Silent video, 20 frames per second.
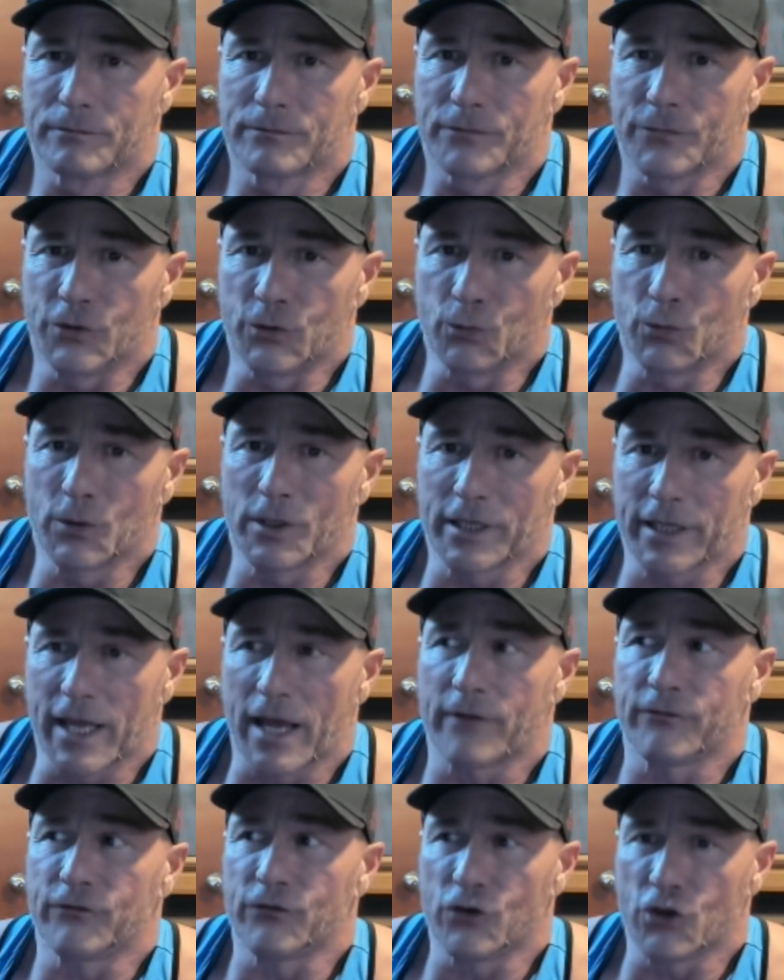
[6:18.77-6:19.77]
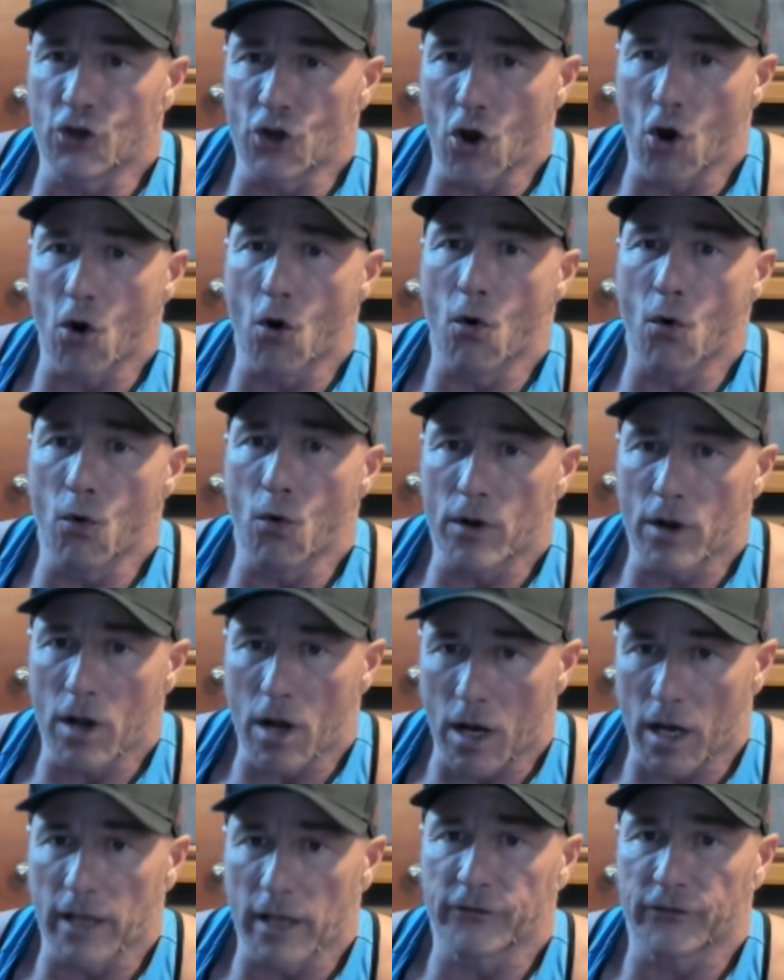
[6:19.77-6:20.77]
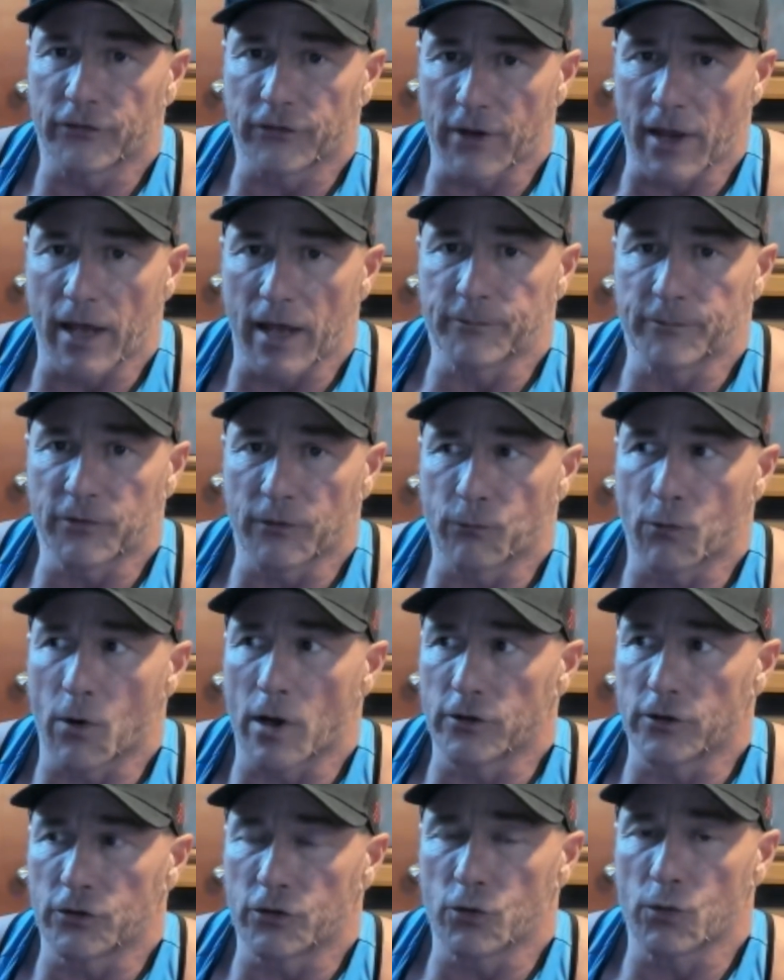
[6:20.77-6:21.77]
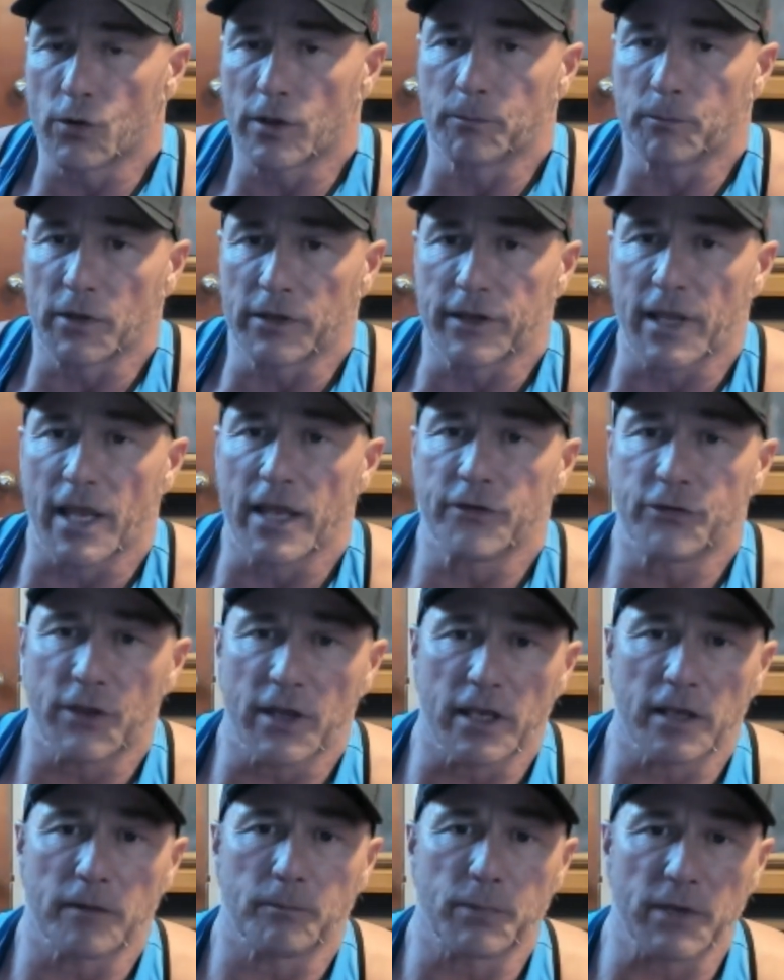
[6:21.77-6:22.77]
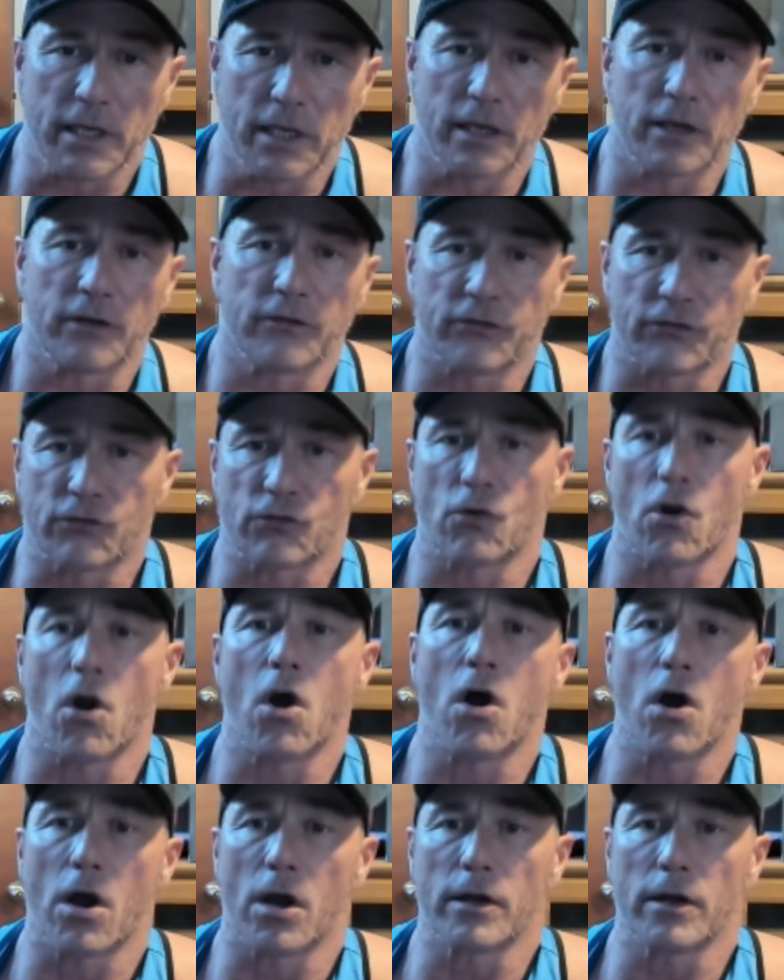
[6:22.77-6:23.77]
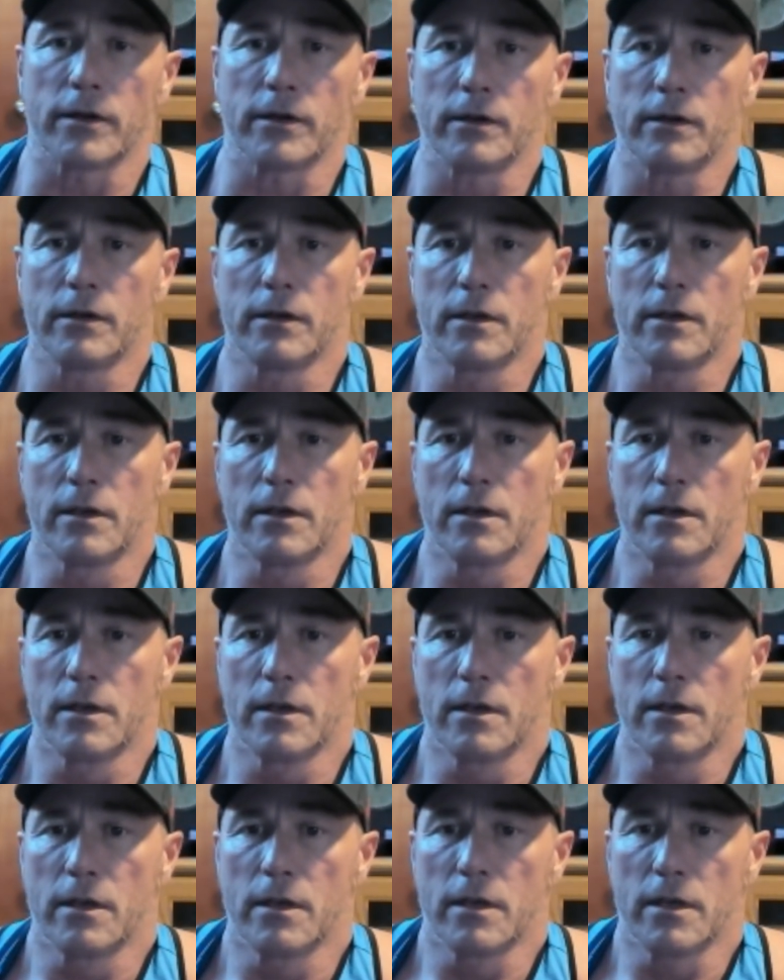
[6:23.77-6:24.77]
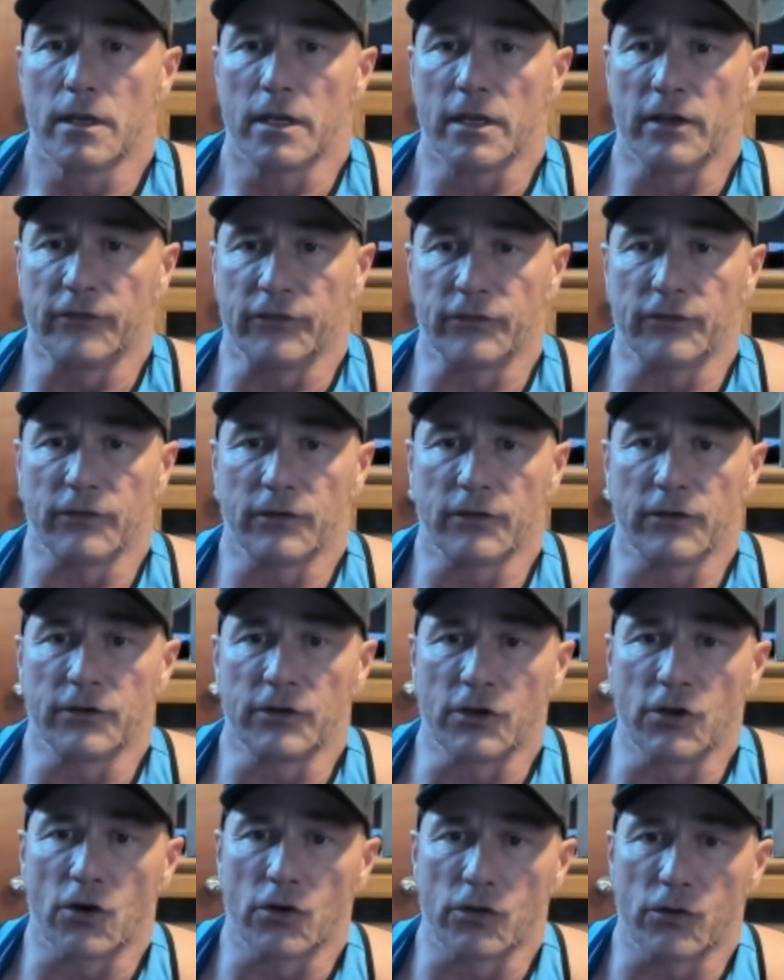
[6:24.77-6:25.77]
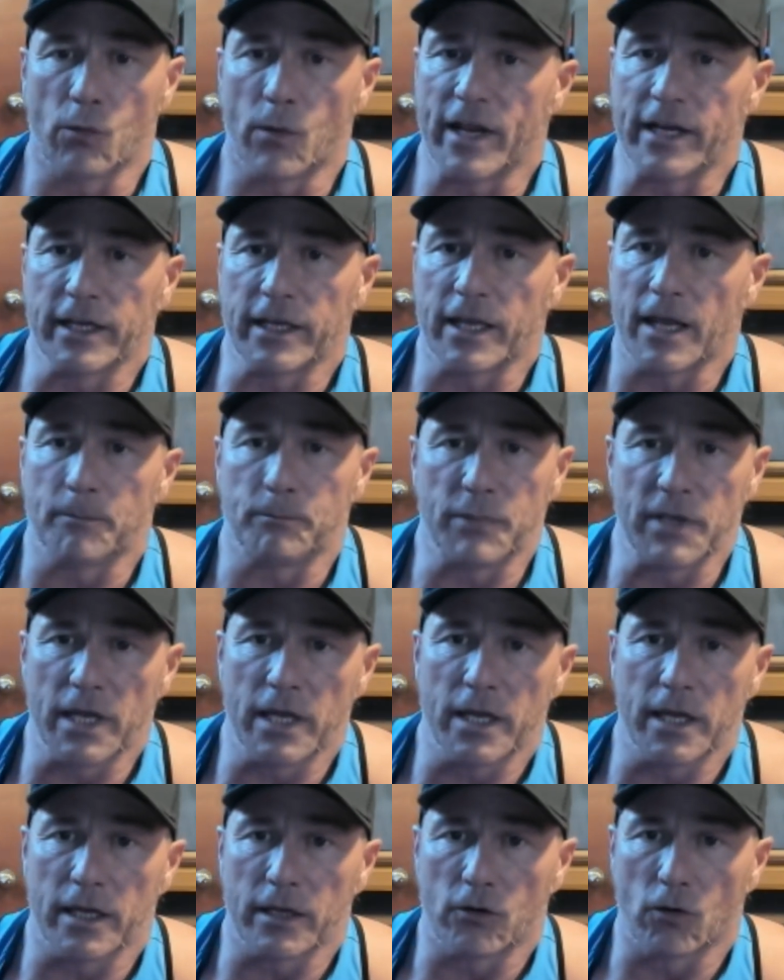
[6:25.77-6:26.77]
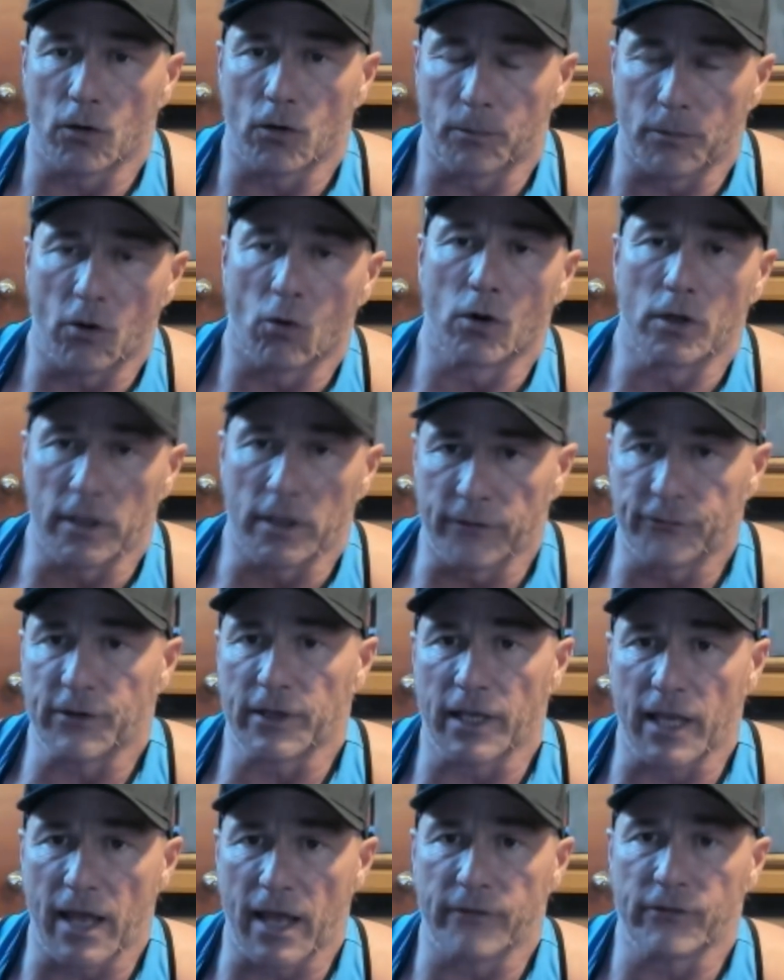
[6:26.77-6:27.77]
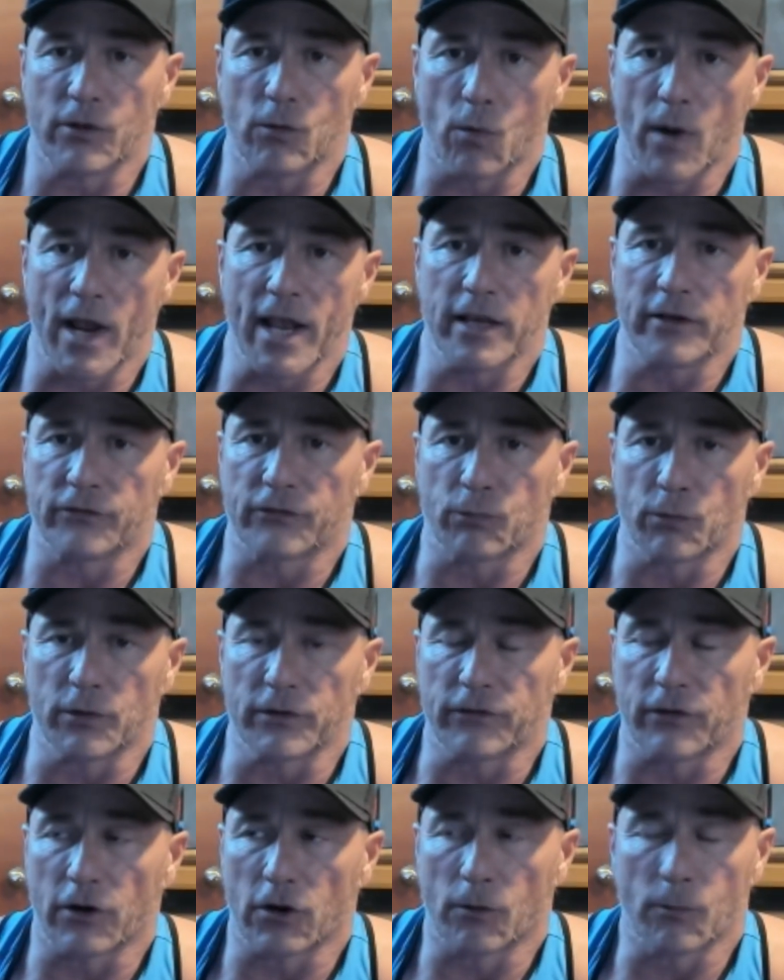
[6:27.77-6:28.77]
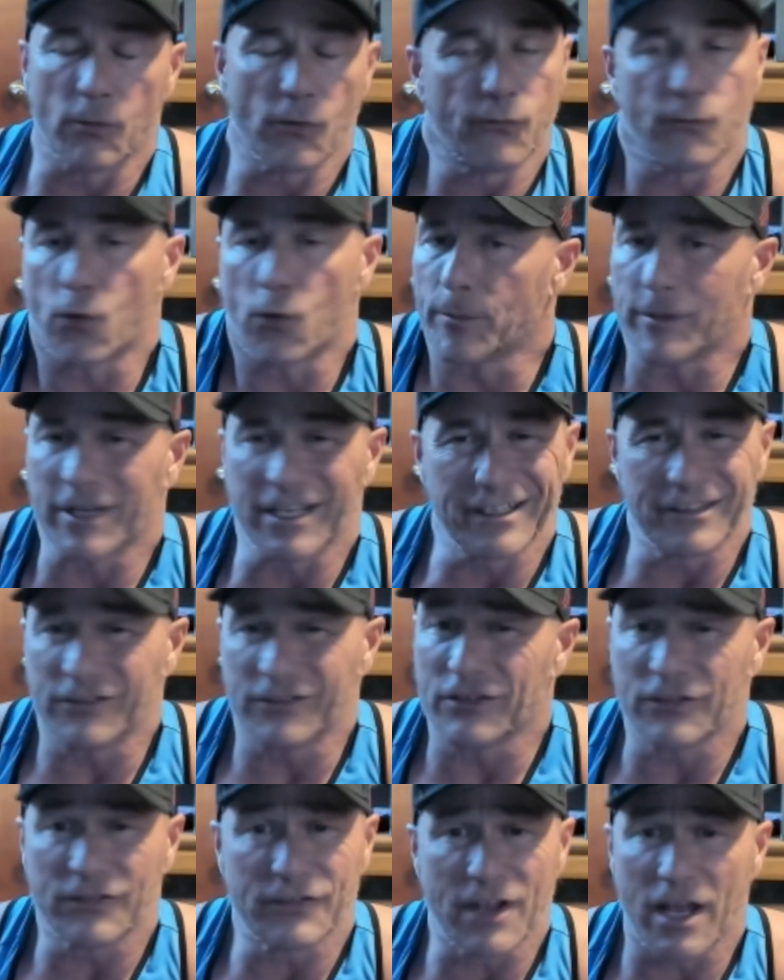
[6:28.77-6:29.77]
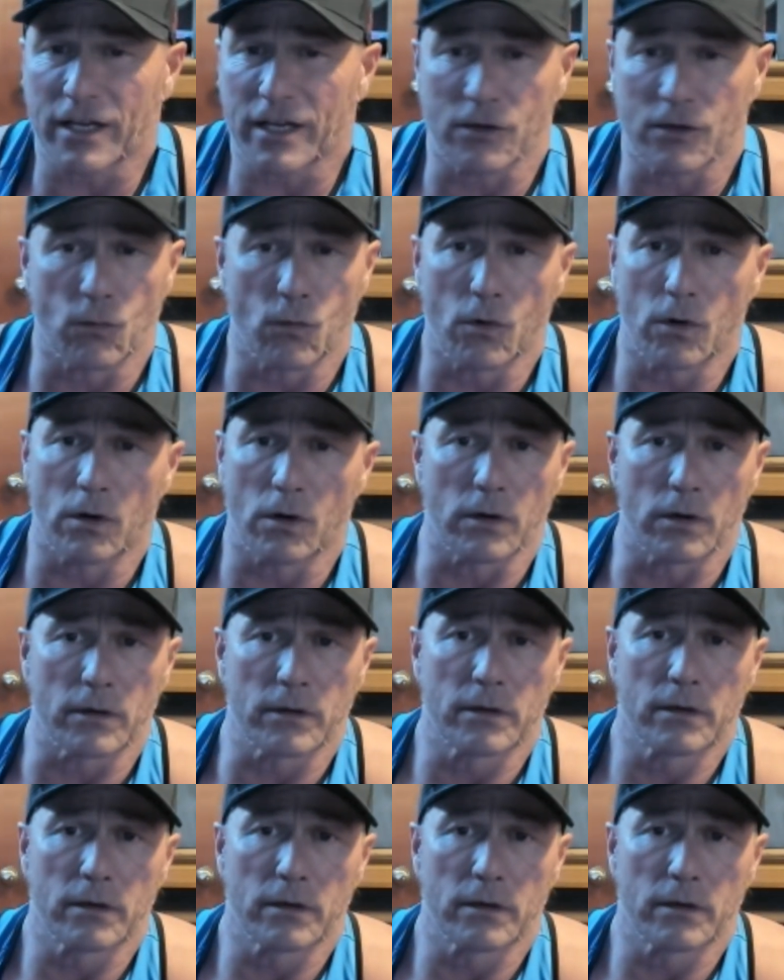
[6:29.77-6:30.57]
you really have no concept of what you're doing. But they think being strong is, the way to get big or lifting heavy weights with terrible form. And it's just not going to work.